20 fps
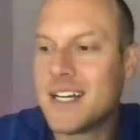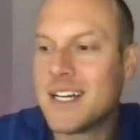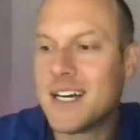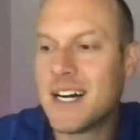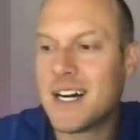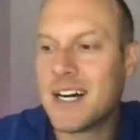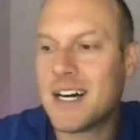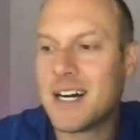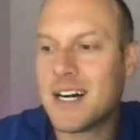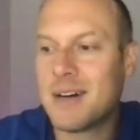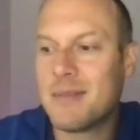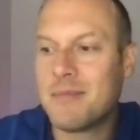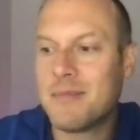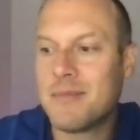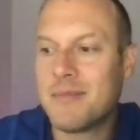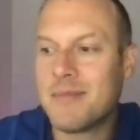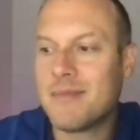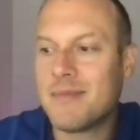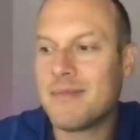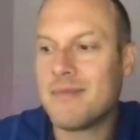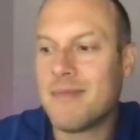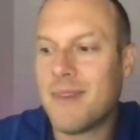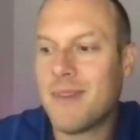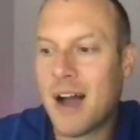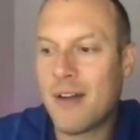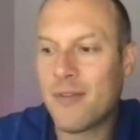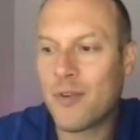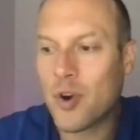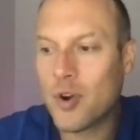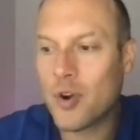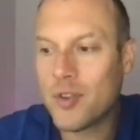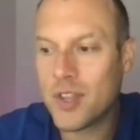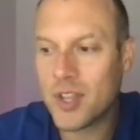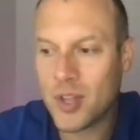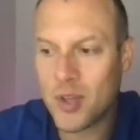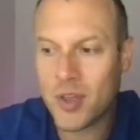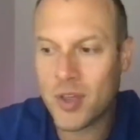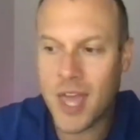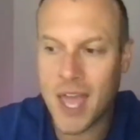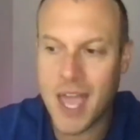um, I've heard that
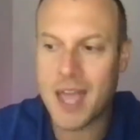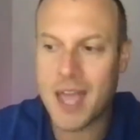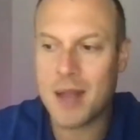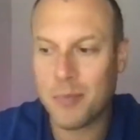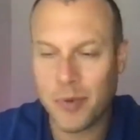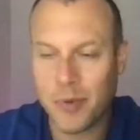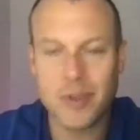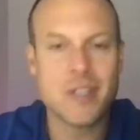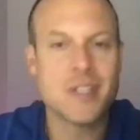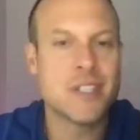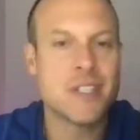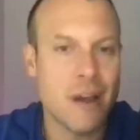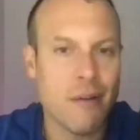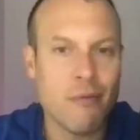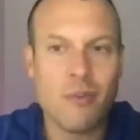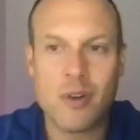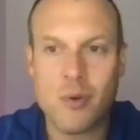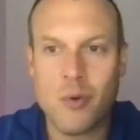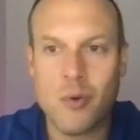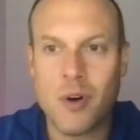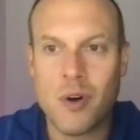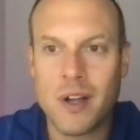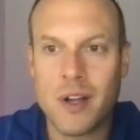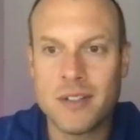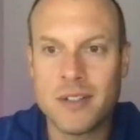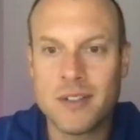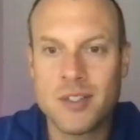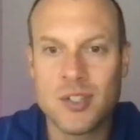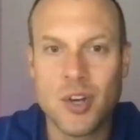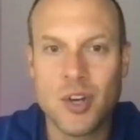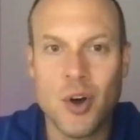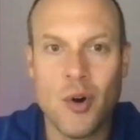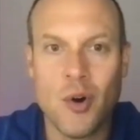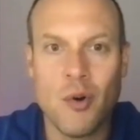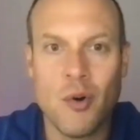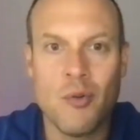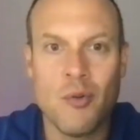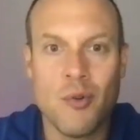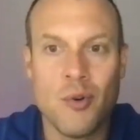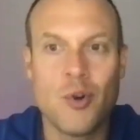you can't please everyone.
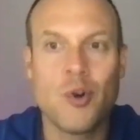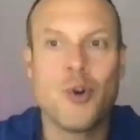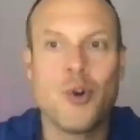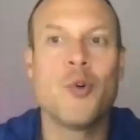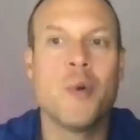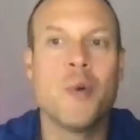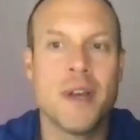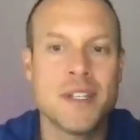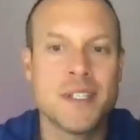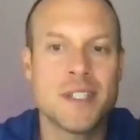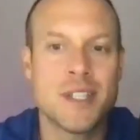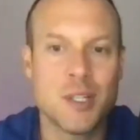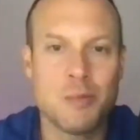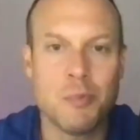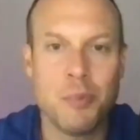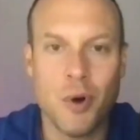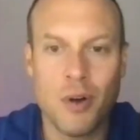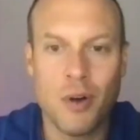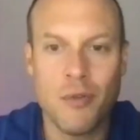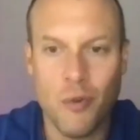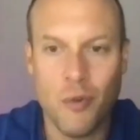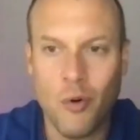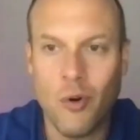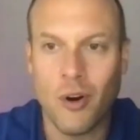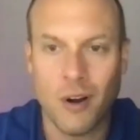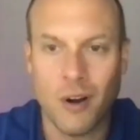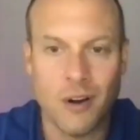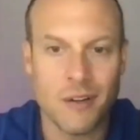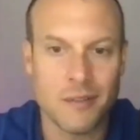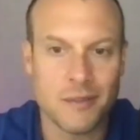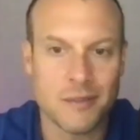So who is this book for?